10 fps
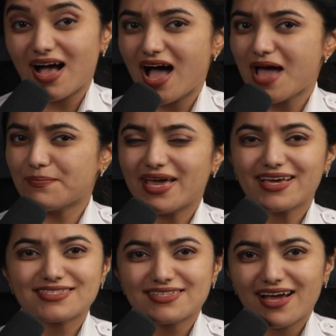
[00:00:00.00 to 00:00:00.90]
I am
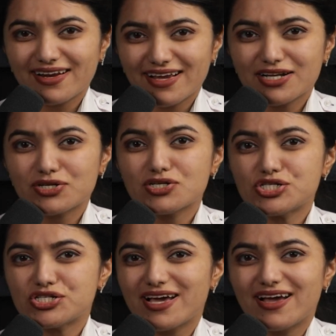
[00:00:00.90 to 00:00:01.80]
excited to
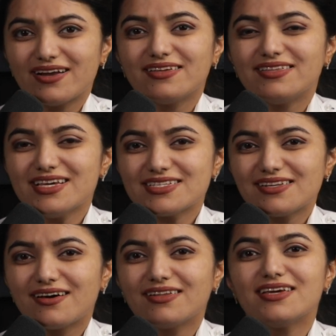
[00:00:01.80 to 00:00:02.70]
share these
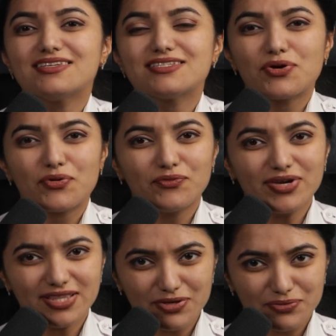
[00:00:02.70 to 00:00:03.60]
learnings
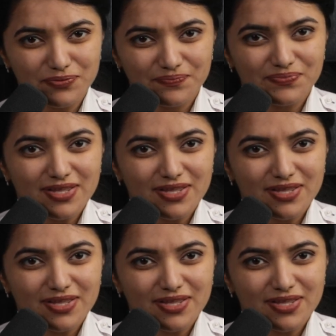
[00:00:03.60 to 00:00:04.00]
with you.